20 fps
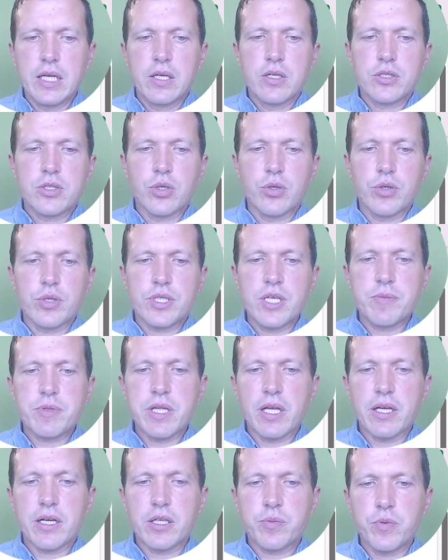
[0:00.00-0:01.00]
So it seems
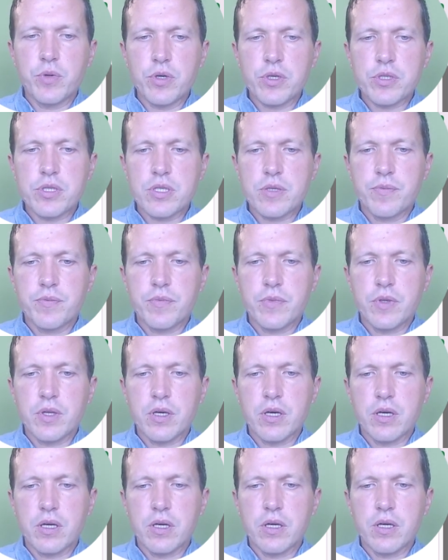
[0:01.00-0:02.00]
like it works.
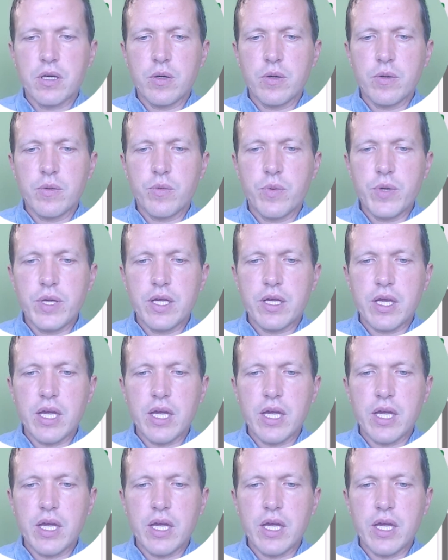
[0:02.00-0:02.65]
We